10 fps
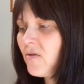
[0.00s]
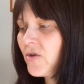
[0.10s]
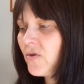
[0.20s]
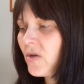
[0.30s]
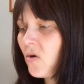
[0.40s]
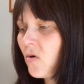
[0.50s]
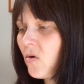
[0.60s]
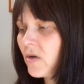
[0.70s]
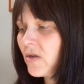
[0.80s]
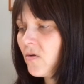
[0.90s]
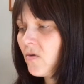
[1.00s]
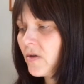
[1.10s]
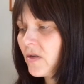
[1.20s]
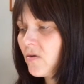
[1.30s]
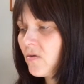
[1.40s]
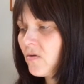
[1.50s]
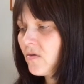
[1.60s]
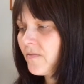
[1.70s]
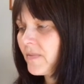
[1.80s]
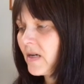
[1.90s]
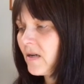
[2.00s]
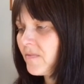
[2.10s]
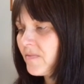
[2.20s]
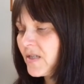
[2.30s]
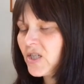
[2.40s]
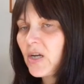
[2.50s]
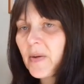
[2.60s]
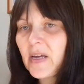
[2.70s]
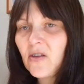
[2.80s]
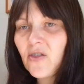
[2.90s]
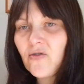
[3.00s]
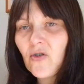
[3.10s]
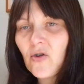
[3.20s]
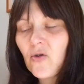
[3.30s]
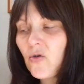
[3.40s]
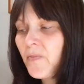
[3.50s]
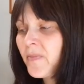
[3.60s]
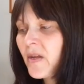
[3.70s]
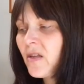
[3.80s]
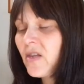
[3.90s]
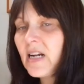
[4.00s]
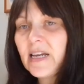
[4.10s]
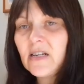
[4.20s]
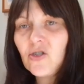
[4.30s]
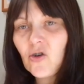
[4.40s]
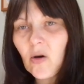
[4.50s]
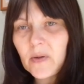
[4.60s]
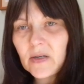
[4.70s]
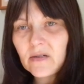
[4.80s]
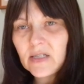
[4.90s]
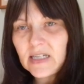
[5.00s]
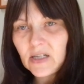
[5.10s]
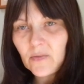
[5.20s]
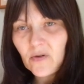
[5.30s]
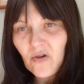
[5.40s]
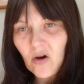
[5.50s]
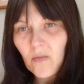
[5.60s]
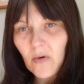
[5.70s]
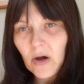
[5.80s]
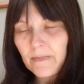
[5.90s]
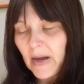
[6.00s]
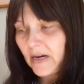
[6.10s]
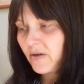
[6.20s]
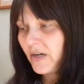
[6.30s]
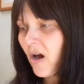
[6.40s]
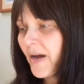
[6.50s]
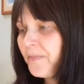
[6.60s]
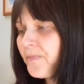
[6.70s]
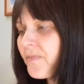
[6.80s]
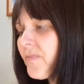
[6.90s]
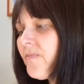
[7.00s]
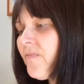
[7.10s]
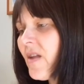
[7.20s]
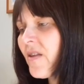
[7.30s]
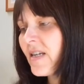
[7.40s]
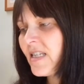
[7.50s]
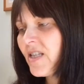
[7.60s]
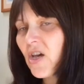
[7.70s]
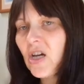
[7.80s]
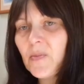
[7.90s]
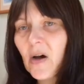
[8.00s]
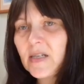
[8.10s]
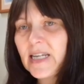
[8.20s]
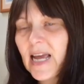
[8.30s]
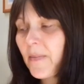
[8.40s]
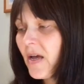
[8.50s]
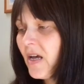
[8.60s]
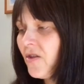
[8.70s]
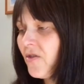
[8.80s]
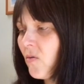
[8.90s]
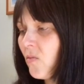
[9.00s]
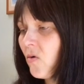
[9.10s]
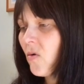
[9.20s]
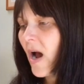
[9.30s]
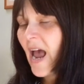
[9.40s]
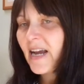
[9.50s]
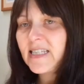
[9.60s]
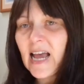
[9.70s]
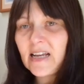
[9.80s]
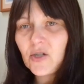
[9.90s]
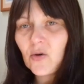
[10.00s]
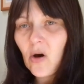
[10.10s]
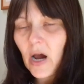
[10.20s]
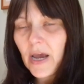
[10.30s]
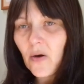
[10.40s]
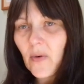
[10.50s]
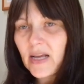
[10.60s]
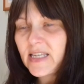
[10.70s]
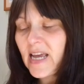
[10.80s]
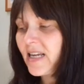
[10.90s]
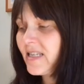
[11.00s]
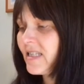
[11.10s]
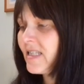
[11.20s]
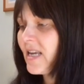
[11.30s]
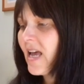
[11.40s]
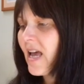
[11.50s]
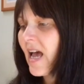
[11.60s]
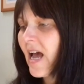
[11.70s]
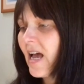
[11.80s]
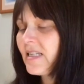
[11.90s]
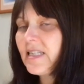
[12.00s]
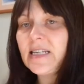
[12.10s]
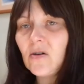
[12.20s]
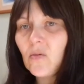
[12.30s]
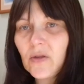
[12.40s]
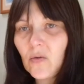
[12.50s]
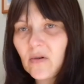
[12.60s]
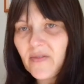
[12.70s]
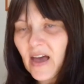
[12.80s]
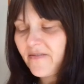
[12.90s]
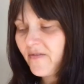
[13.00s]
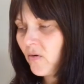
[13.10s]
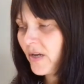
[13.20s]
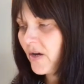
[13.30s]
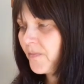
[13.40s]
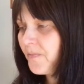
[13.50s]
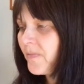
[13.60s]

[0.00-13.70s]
do your shipping through the click and drop system on Royal Mail Online, there's a third-party app that will act as your IOSS and deal with all of that for you.